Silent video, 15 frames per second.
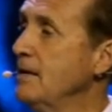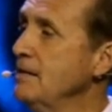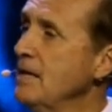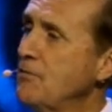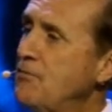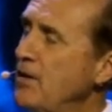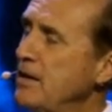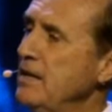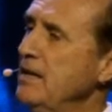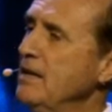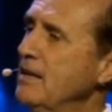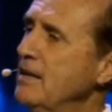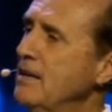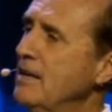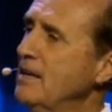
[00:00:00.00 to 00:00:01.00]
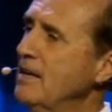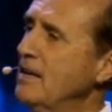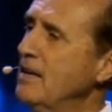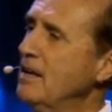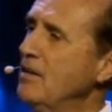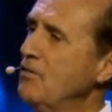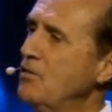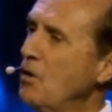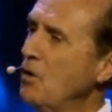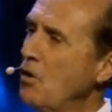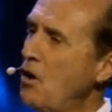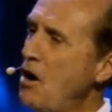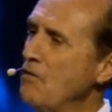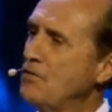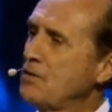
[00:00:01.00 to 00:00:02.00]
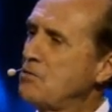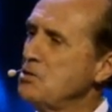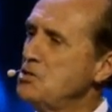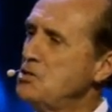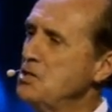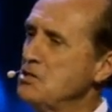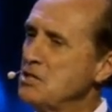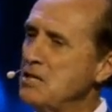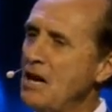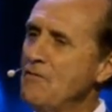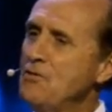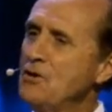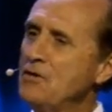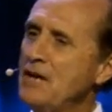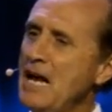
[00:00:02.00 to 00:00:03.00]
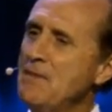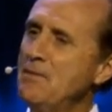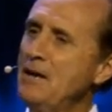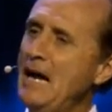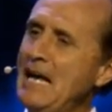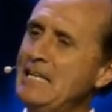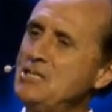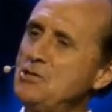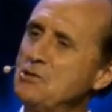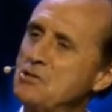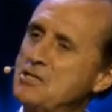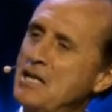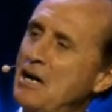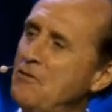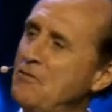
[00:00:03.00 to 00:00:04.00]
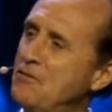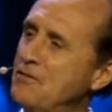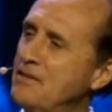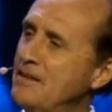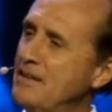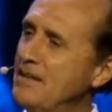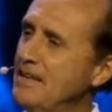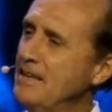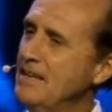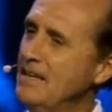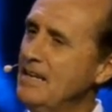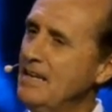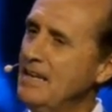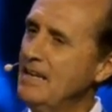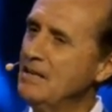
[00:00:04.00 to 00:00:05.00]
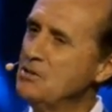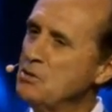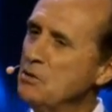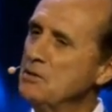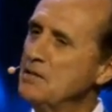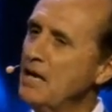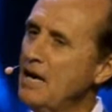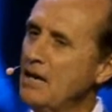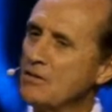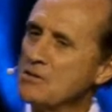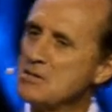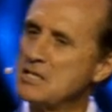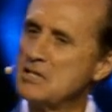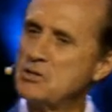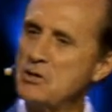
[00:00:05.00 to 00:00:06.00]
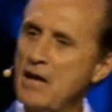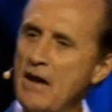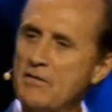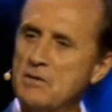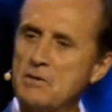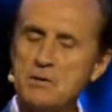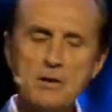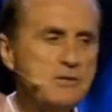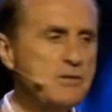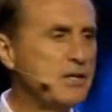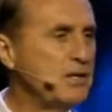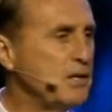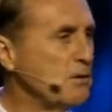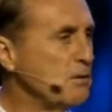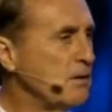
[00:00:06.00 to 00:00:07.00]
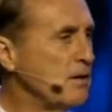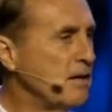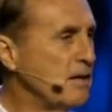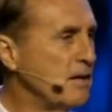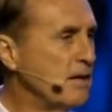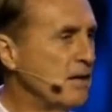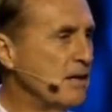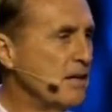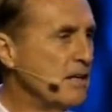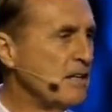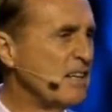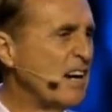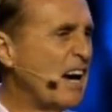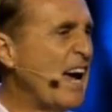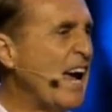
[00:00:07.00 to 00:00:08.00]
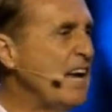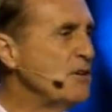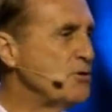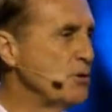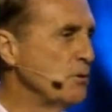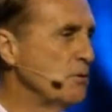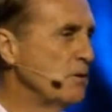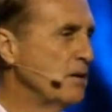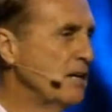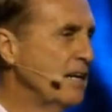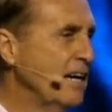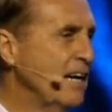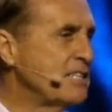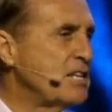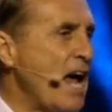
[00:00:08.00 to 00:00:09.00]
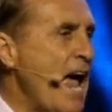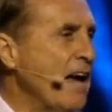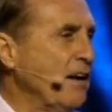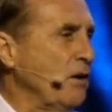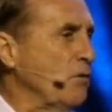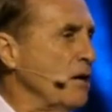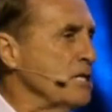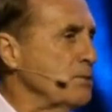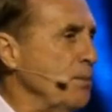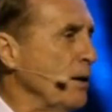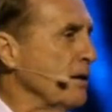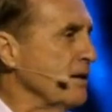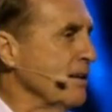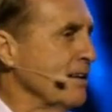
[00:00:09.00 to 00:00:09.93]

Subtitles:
Isn't that funny? The law of the Christian is love your neighbor as yourself and do unto others as you have them do unto you. I hate you. It's an antichrist spirit.